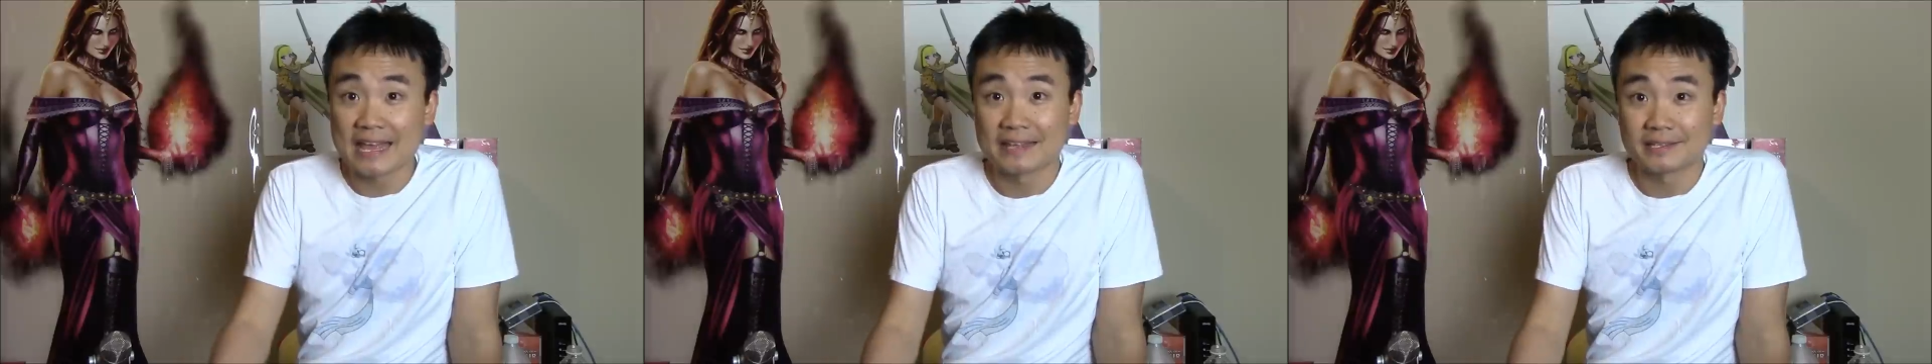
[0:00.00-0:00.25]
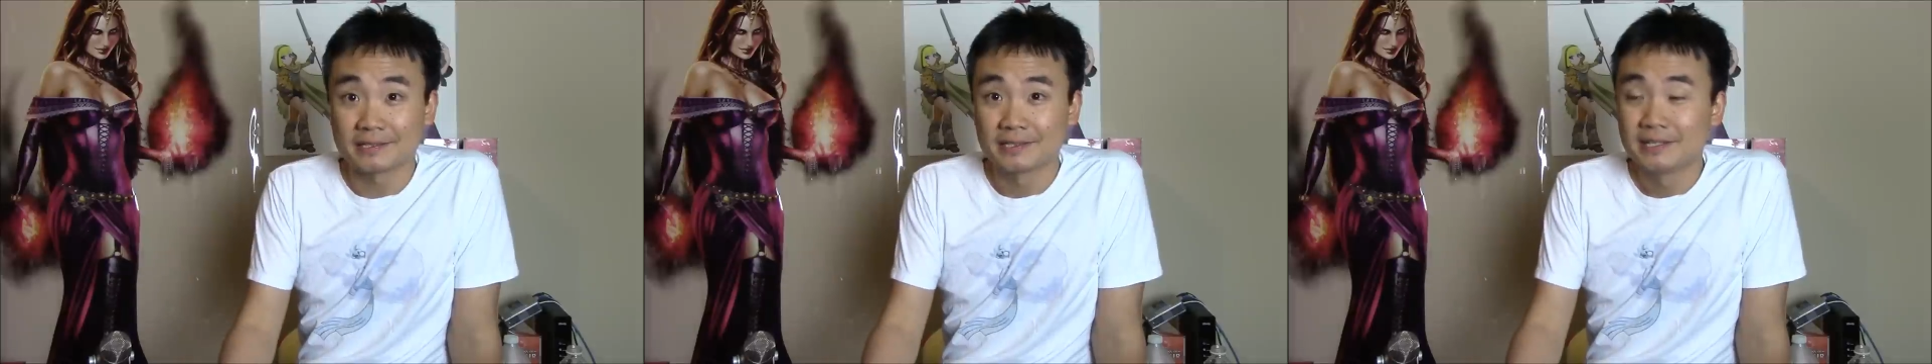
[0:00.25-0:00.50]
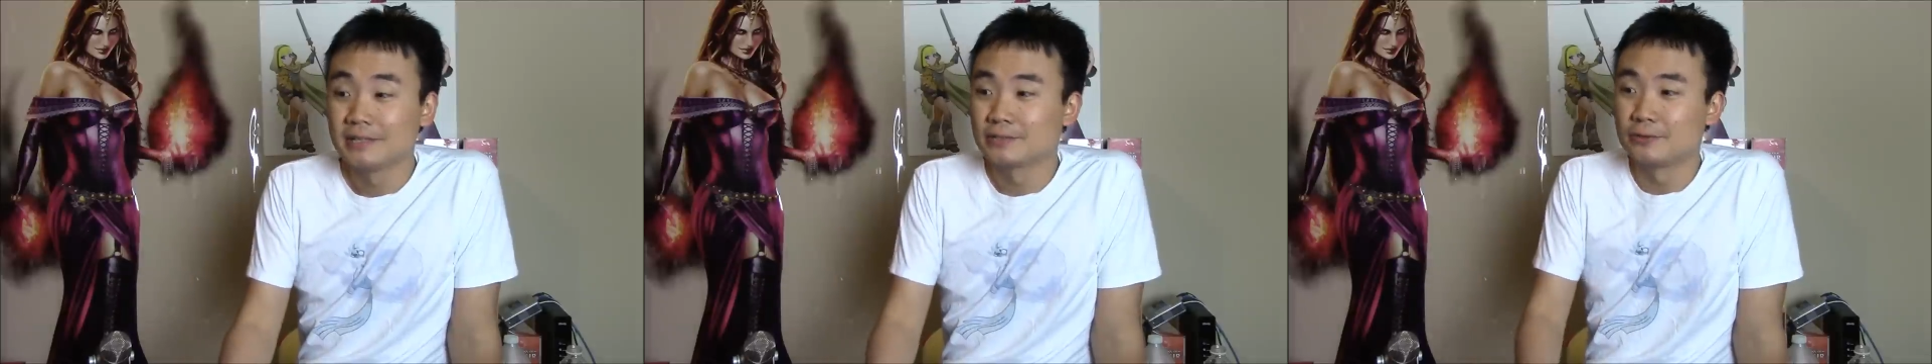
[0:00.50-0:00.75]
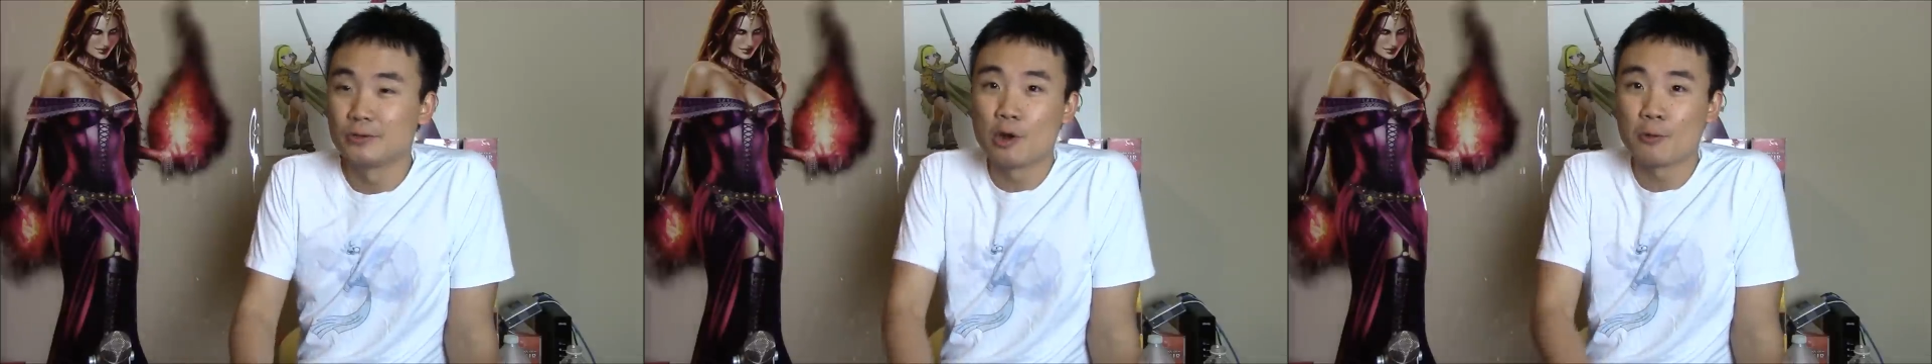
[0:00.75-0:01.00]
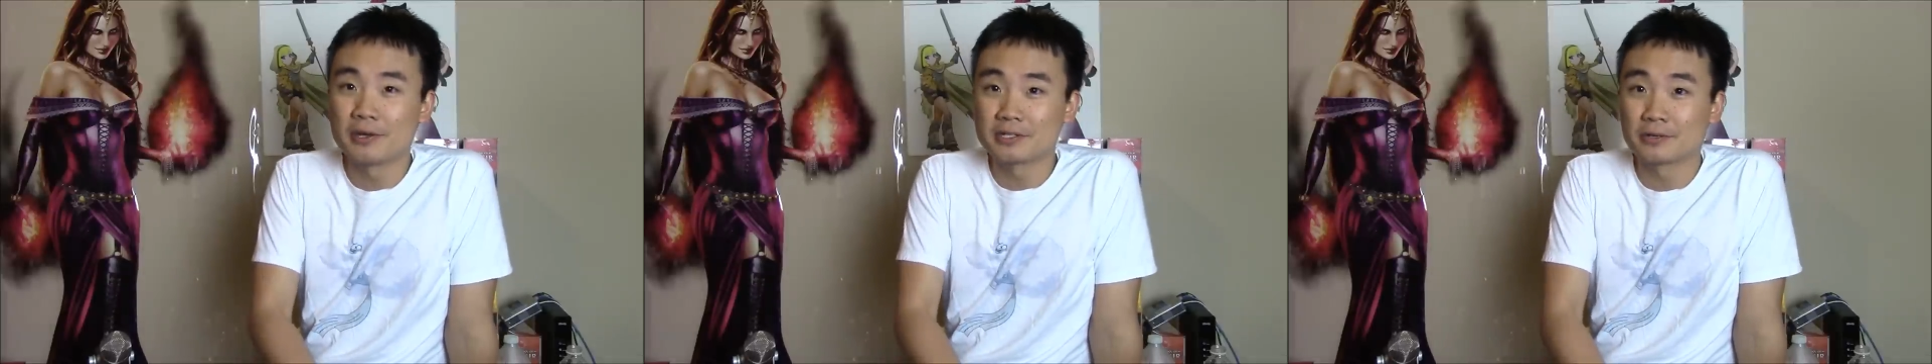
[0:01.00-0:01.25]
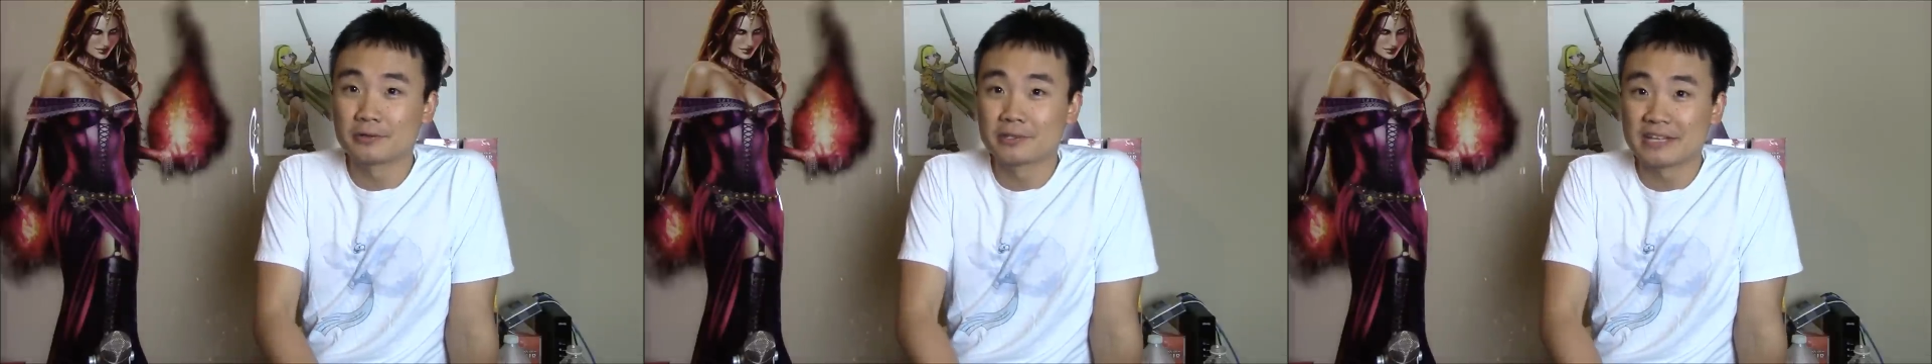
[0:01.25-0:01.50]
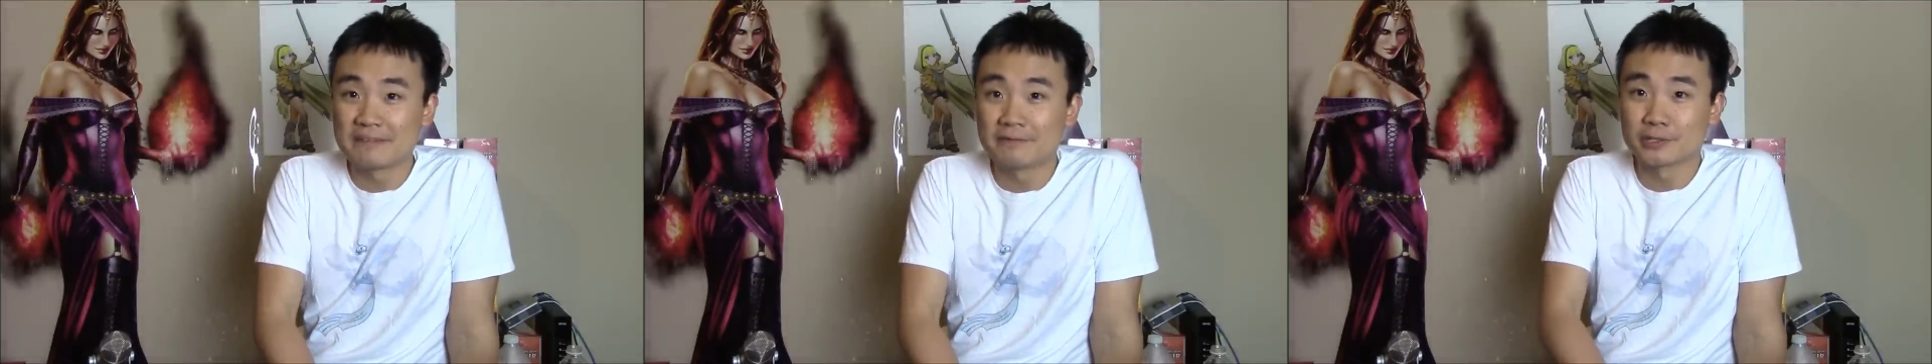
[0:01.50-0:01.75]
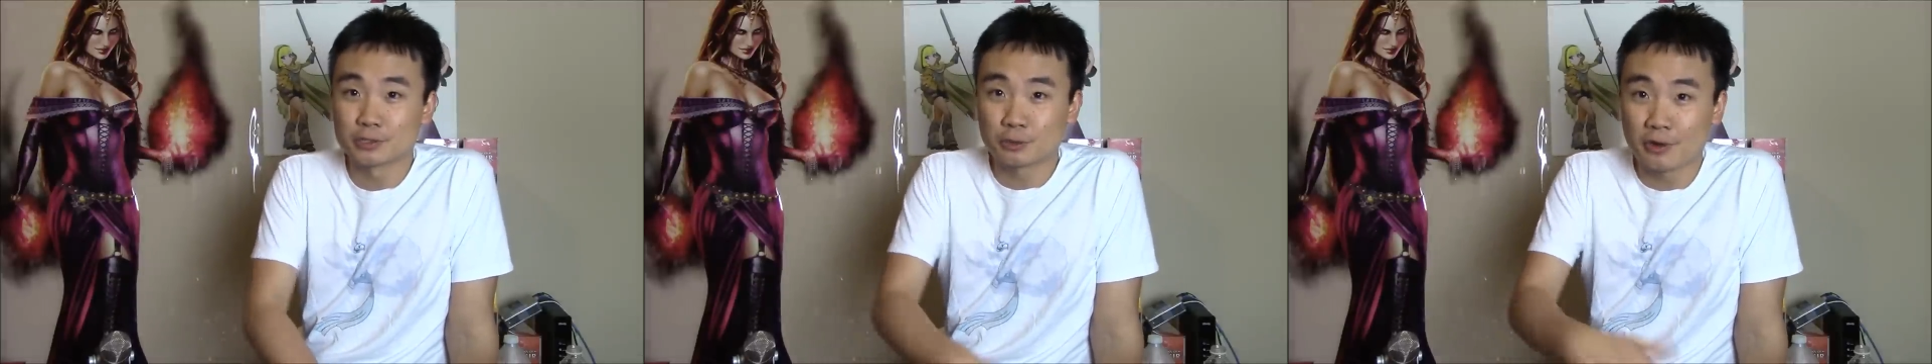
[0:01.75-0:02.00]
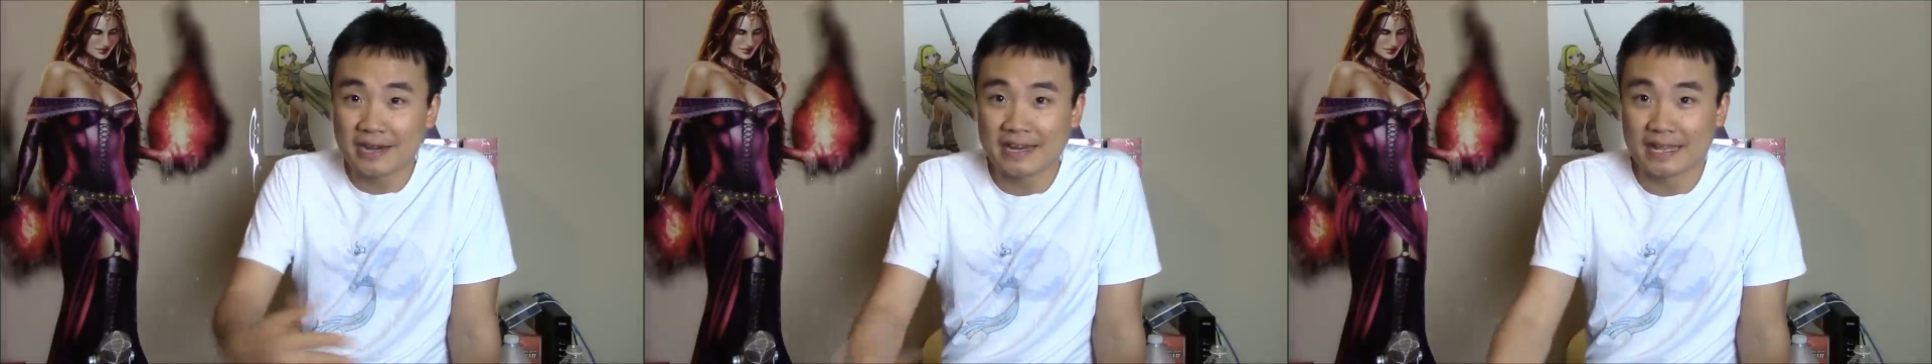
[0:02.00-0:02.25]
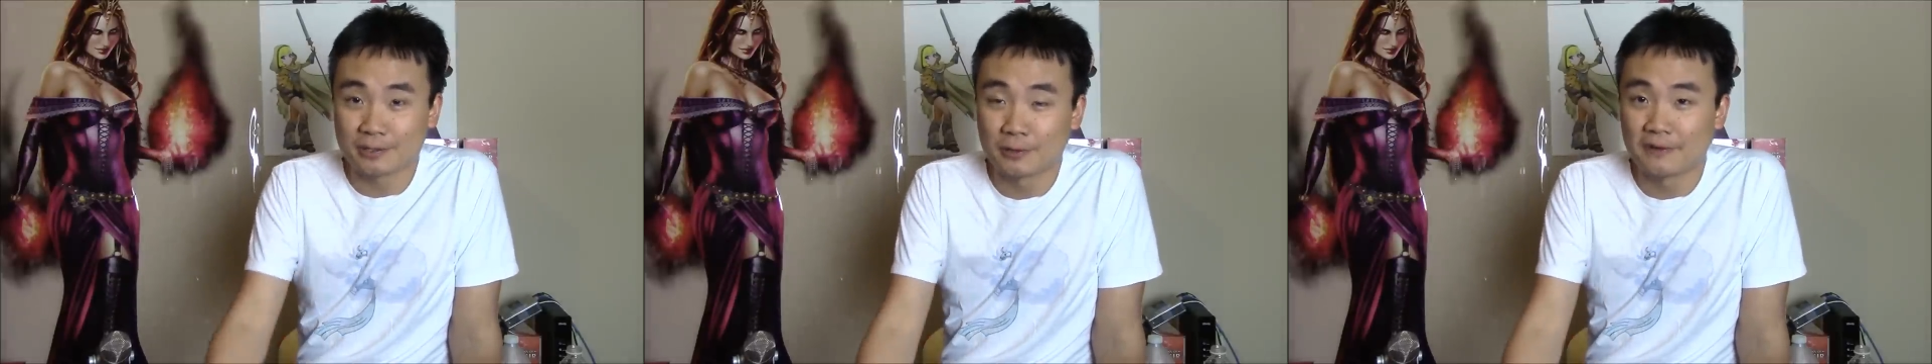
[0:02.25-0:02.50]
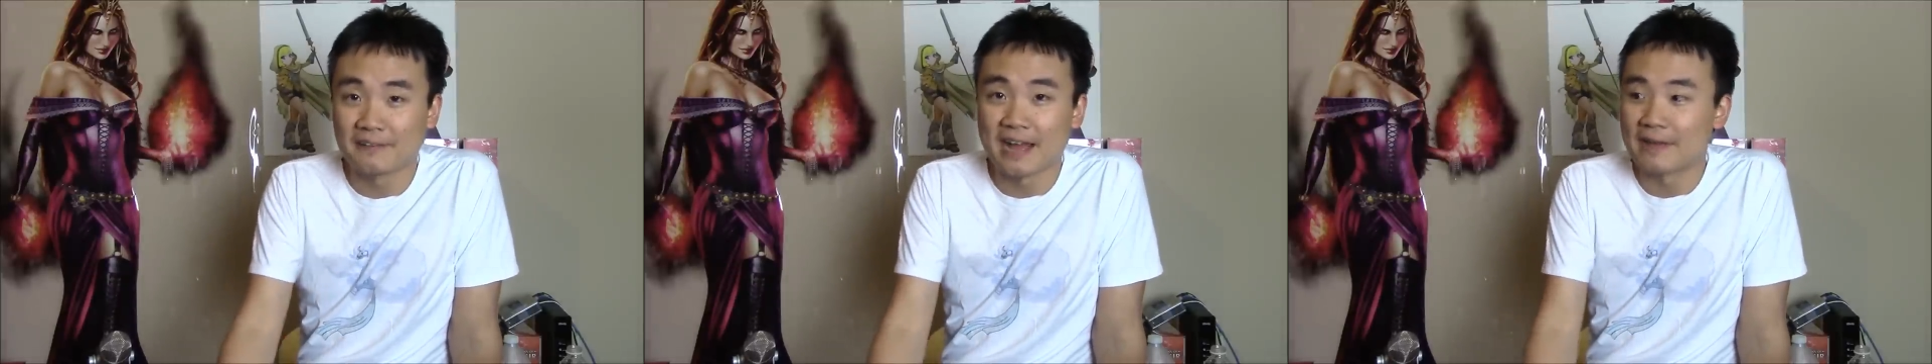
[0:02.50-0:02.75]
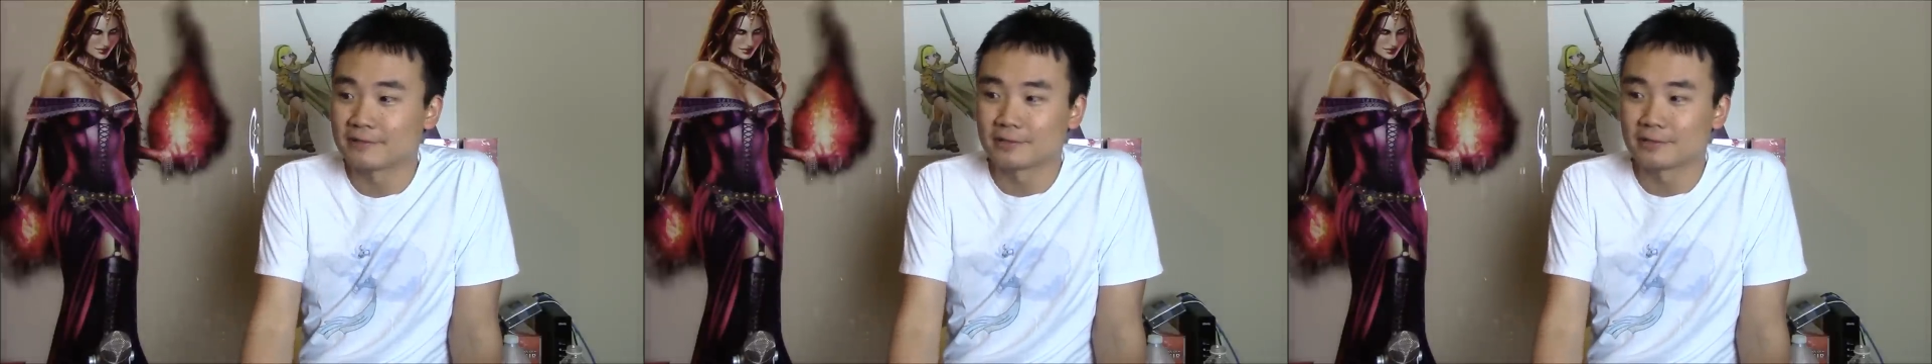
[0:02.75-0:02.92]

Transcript: it. So no one's going to even trade it at 25.